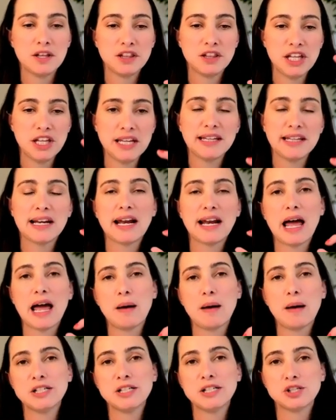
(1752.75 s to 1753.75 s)
thing that
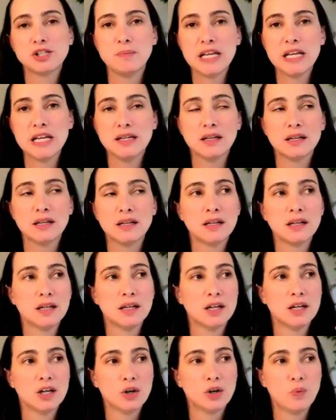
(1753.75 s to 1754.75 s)
happened to me
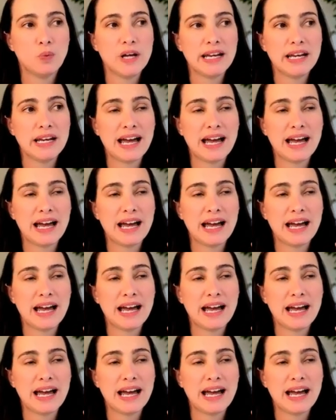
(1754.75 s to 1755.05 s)
when